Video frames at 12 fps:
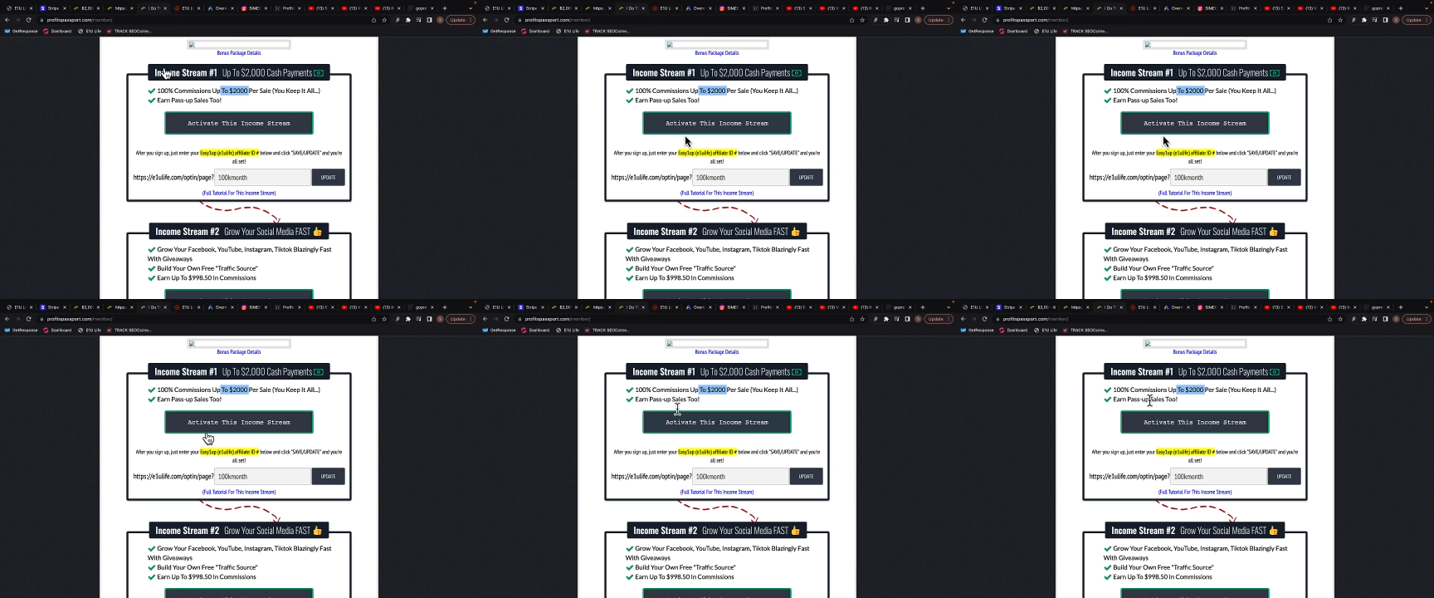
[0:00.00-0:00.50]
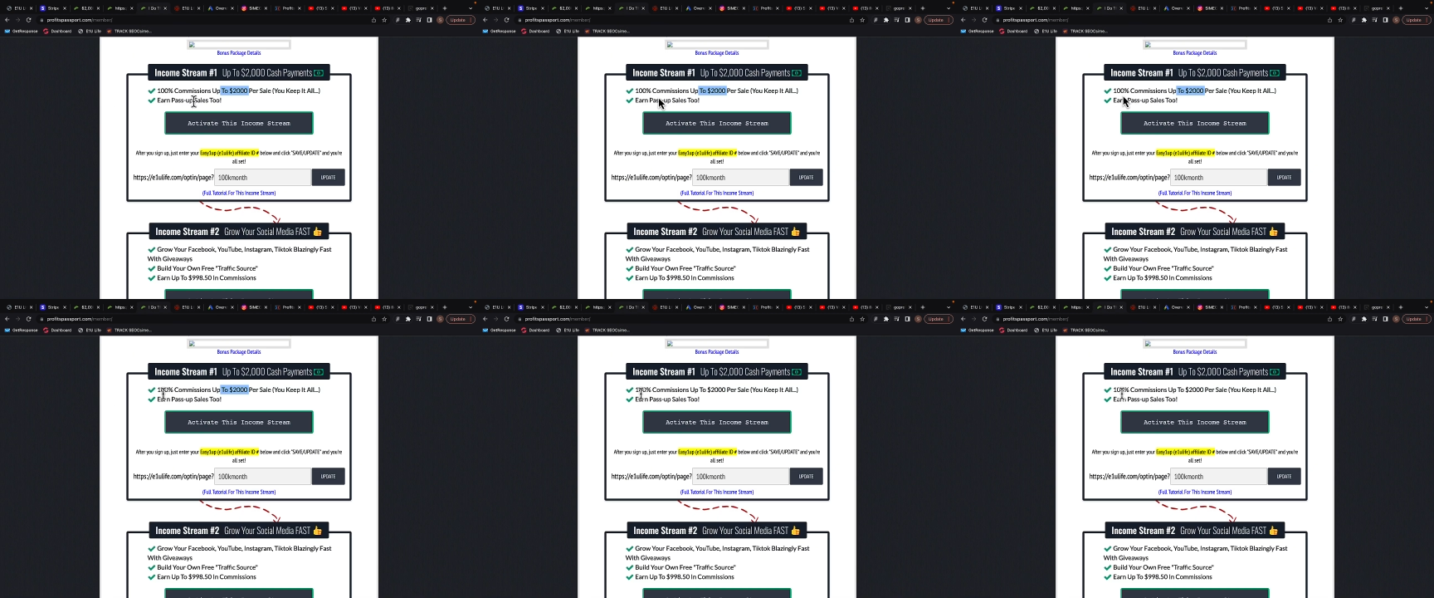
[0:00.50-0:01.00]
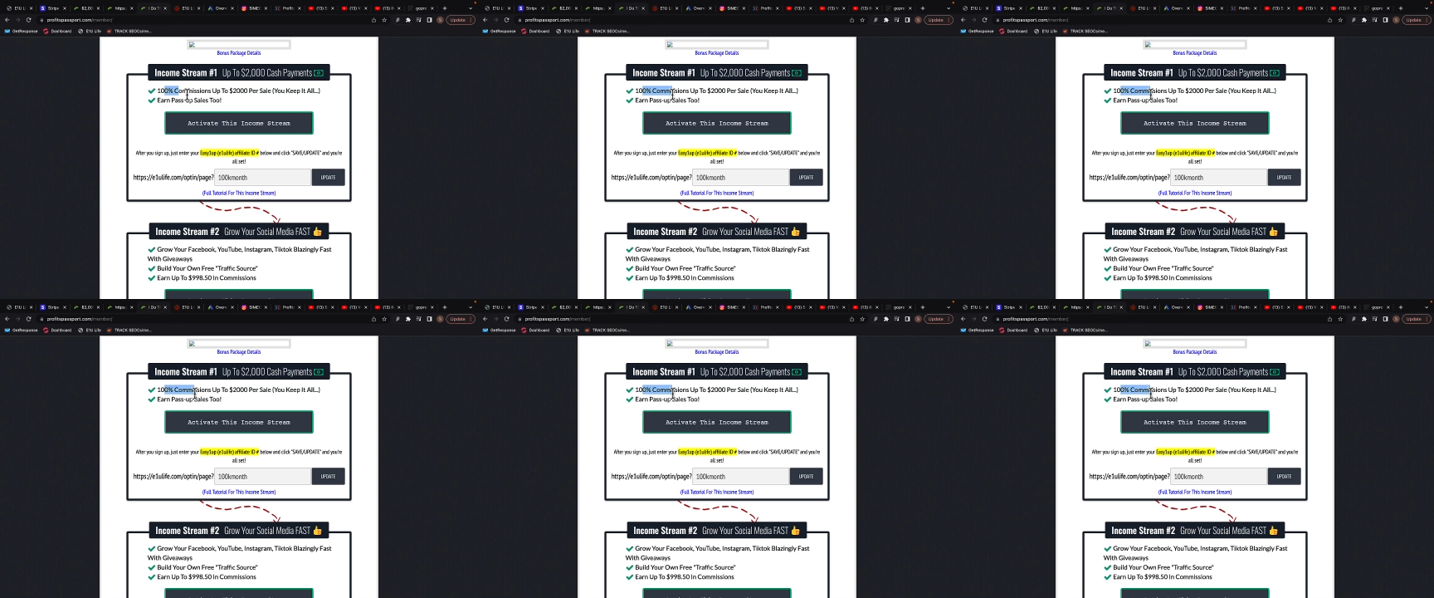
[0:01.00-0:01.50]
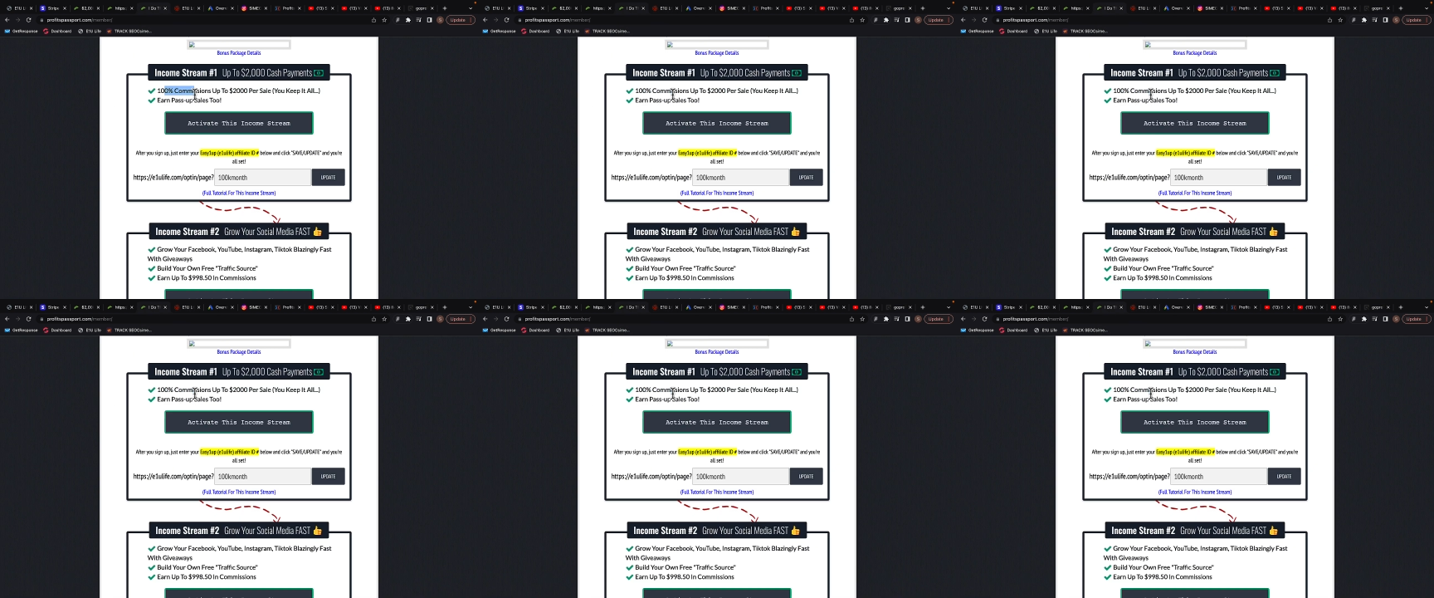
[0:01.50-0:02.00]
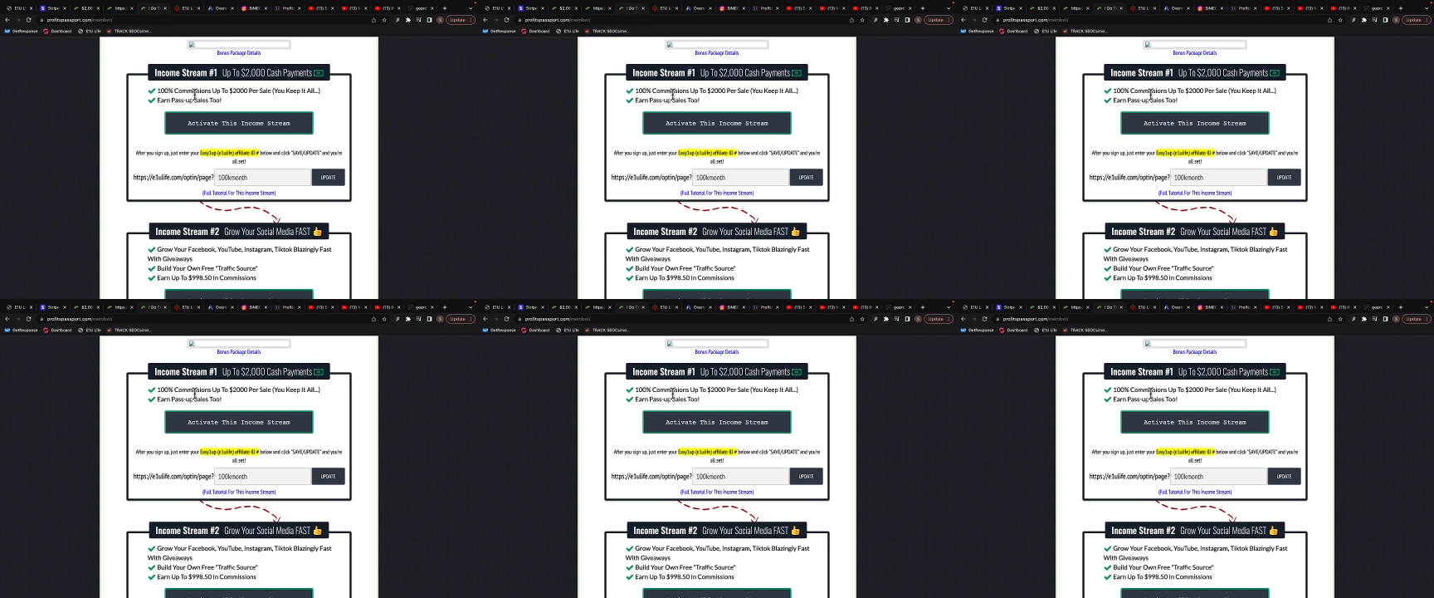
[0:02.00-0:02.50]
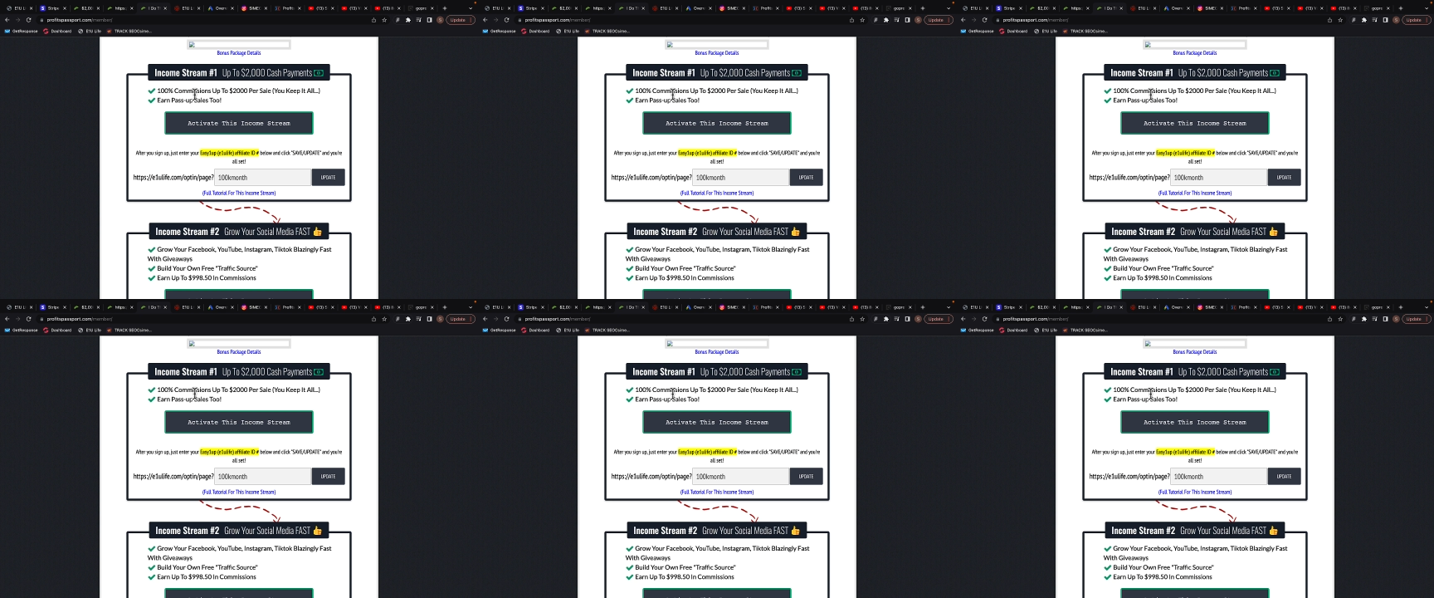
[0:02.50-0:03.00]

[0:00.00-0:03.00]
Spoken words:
No face is visible, so there are no lips to read.